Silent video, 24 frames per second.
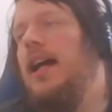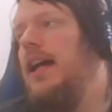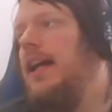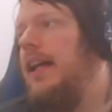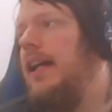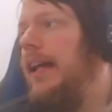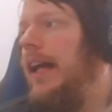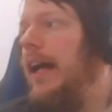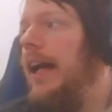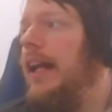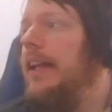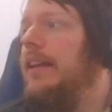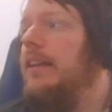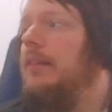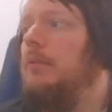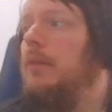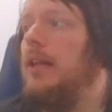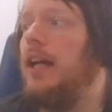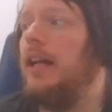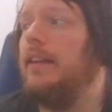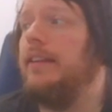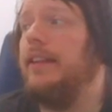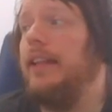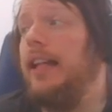can
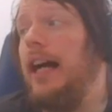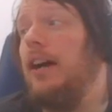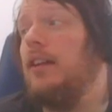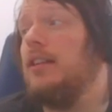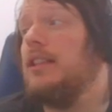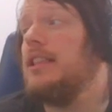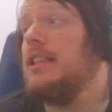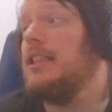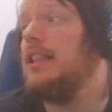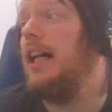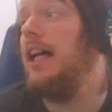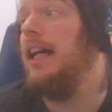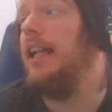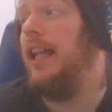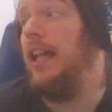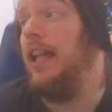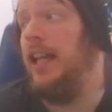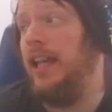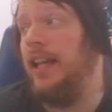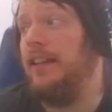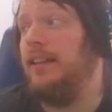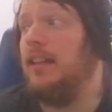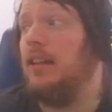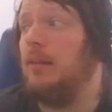be on the outside
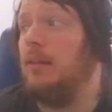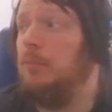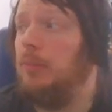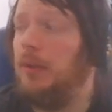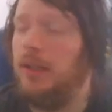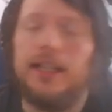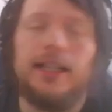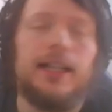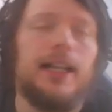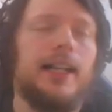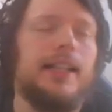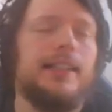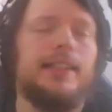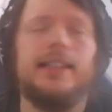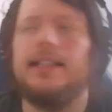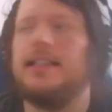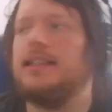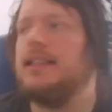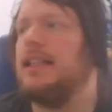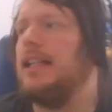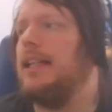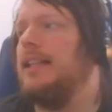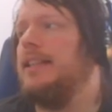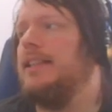in competing. I think
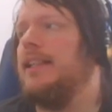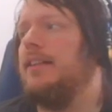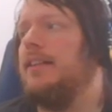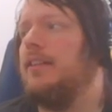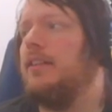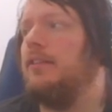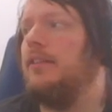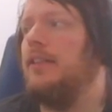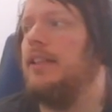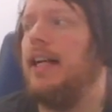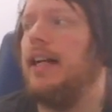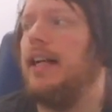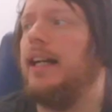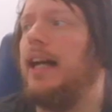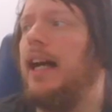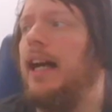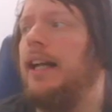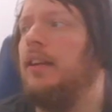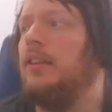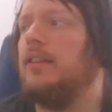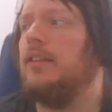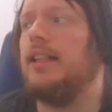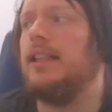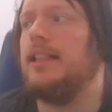it's like a tier 3 deck. I
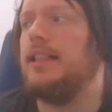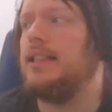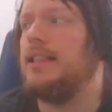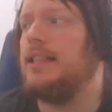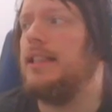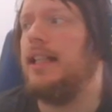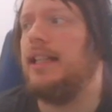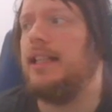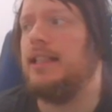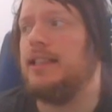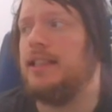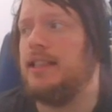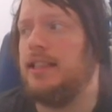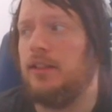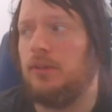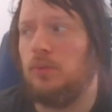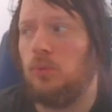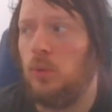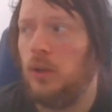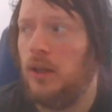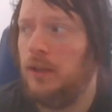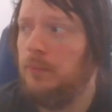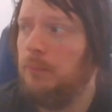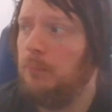don't think this deck is tier
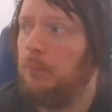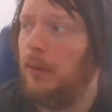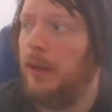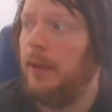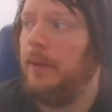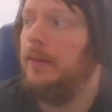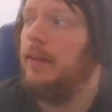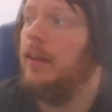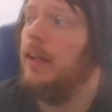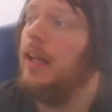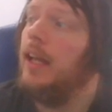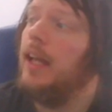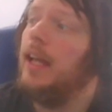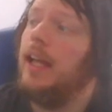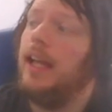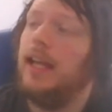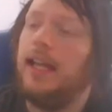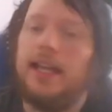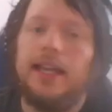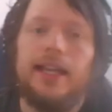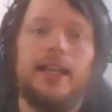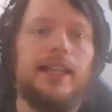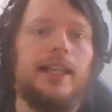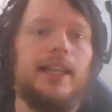1, but
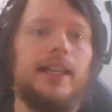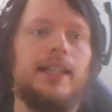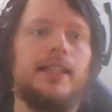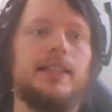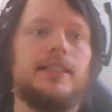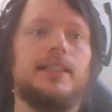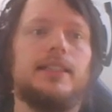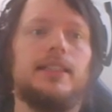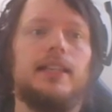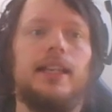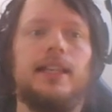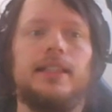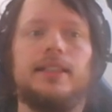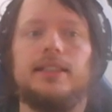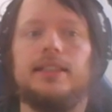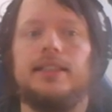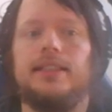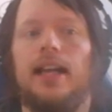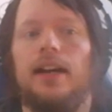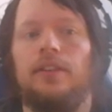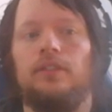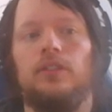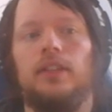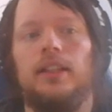it's
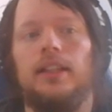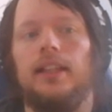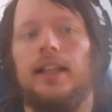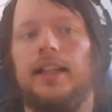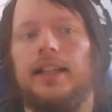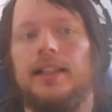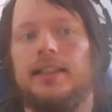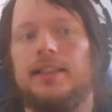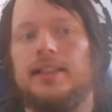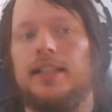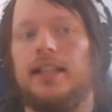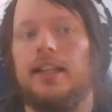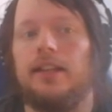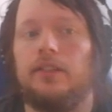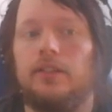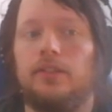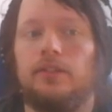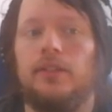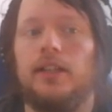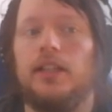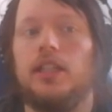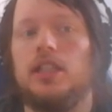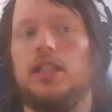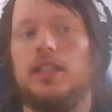definitely like a tier
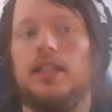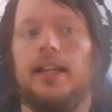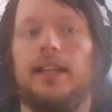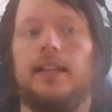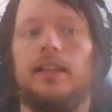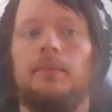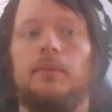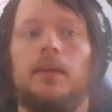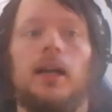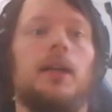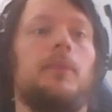3-ish deck in my